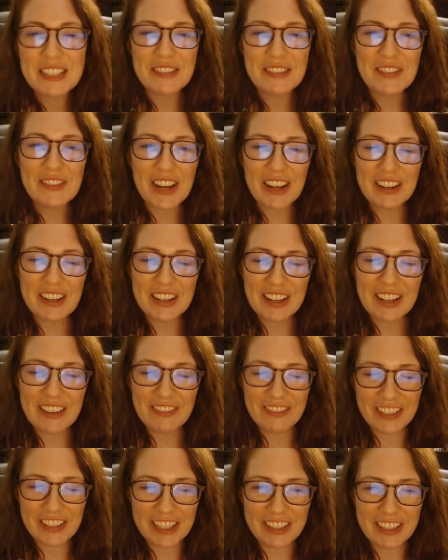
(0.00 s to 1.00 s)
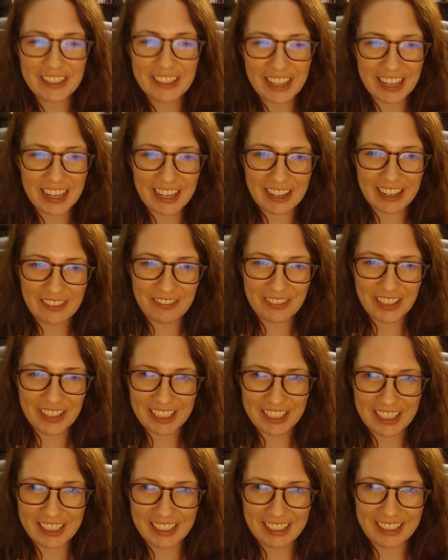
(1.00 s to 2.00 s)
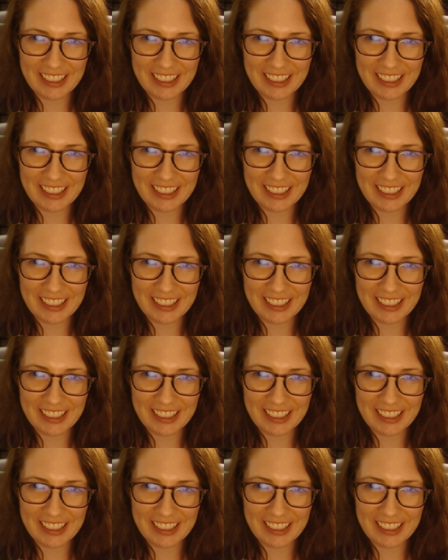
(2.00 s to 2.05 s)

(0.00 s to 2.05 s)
but it's about a video game